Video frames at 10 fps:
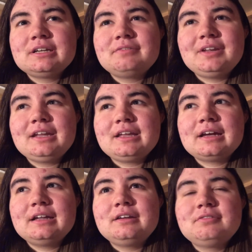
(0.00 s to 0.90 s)
of any
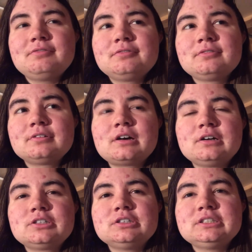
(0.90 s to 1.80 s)
kind of
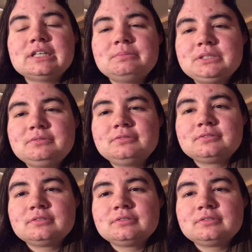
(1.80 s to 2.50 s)
contraceptive